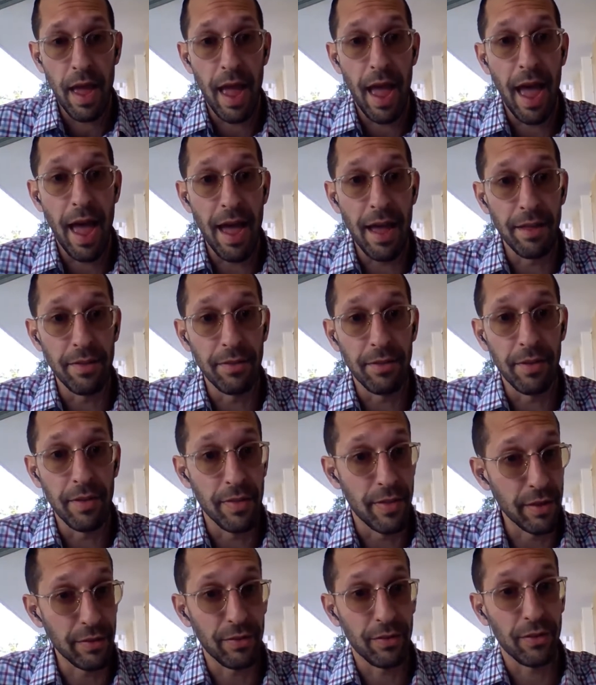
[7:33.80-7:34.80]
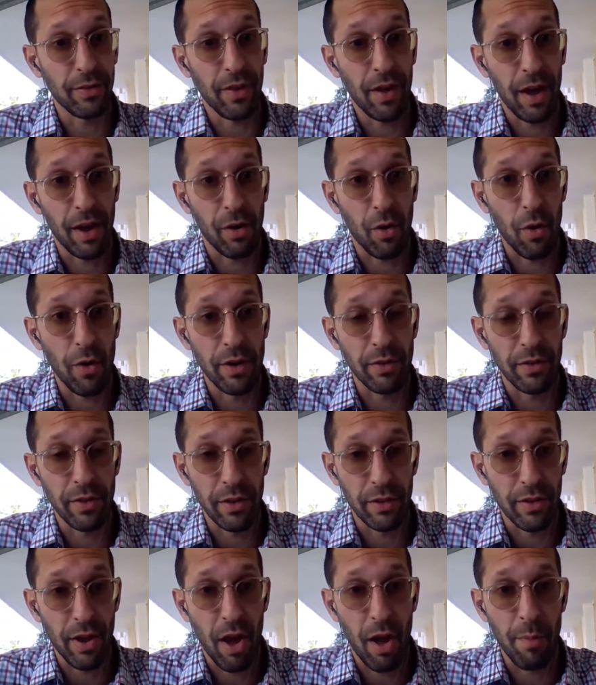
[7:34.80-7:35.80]
And this, according to
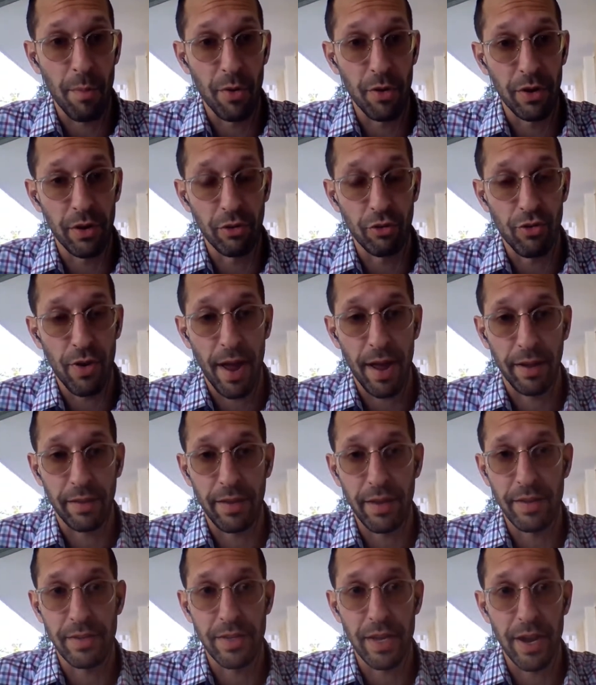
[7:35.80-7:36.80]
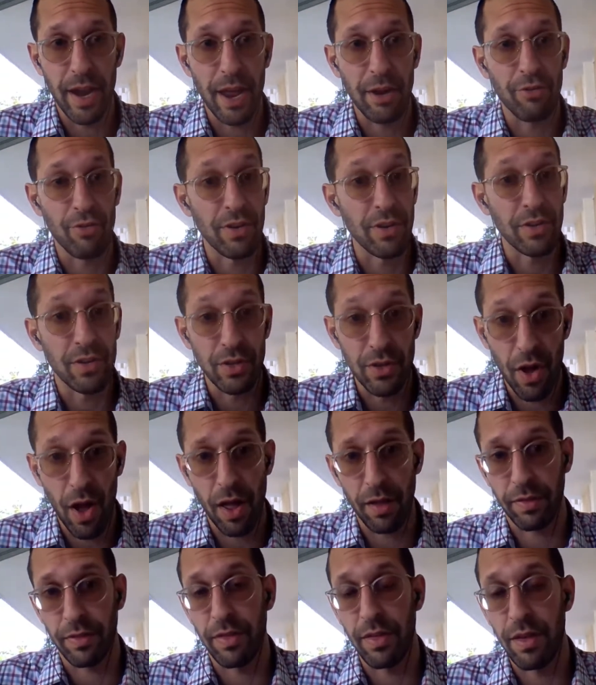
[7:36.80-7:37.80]
the Talmud in Tractate Sanhedrin, is
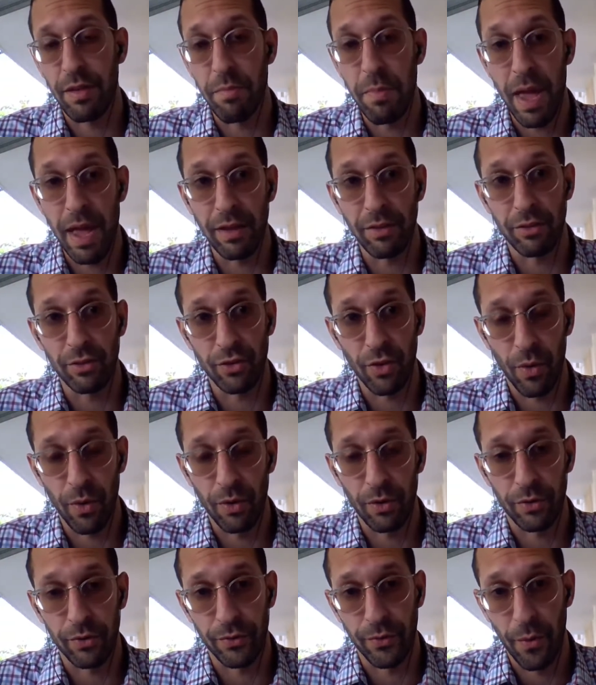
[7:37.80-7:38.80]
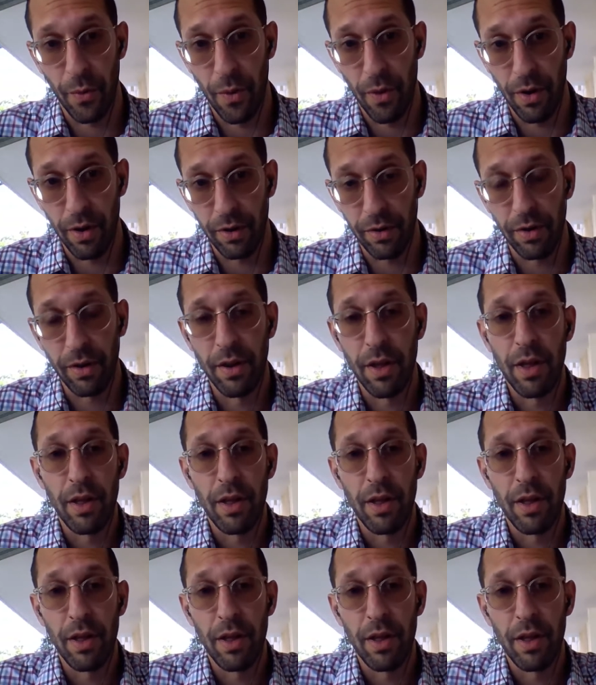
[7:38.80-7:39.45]
not the main source for